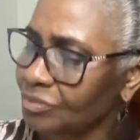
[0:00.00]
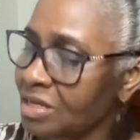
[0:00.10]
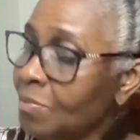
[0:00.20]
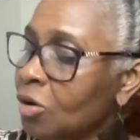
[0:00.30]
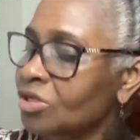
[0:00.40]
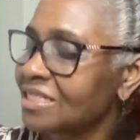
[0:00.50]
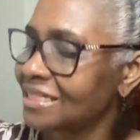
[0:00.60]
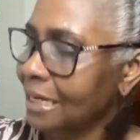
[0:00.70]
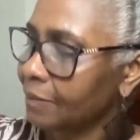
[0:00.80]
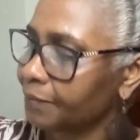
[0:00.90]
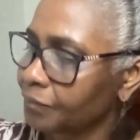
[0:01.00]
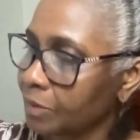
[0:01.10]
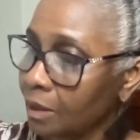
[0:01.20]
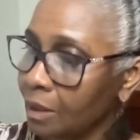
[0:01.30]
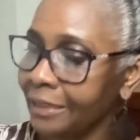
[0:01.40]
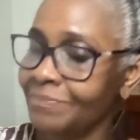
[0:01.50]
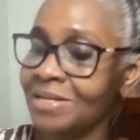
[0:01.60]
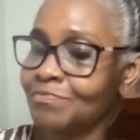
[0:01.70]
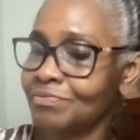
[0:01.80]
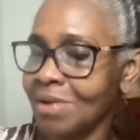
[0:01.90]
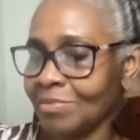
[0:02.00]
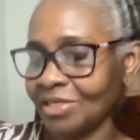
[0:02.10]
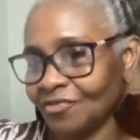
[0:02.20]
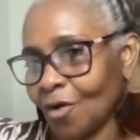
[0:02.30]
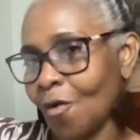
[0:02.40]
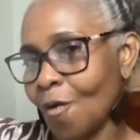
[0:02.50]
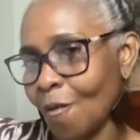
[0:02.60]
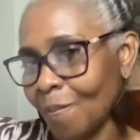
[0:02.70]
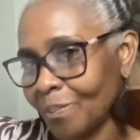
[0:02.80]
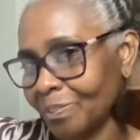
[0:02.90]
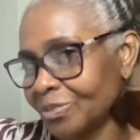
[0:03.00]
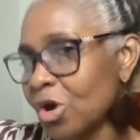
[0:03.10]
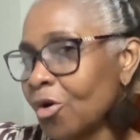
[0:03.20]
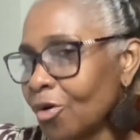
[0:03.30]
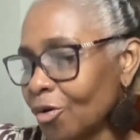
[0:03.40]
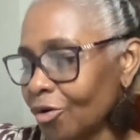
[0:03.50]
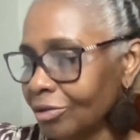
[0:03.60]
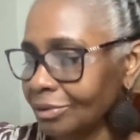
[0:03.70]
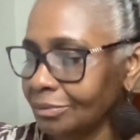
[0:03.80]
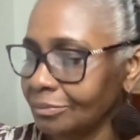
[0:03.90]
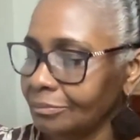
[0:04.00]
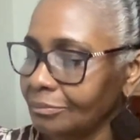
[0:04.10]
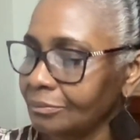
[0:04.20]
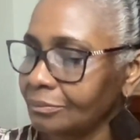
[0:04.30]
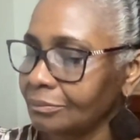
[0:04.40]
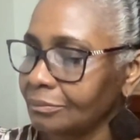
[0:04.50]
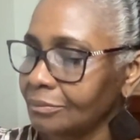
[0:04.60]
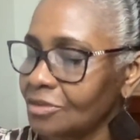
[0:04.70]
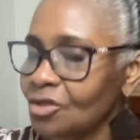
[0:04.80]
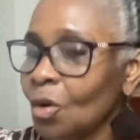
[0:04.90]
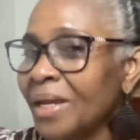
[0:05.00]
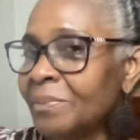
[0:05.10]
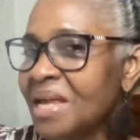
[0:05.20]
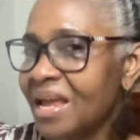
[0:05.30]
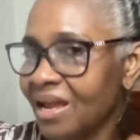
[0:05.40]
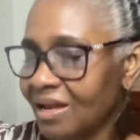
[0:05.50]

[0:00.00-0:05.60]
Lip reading: Them a go say him the promise for come down. So when him there?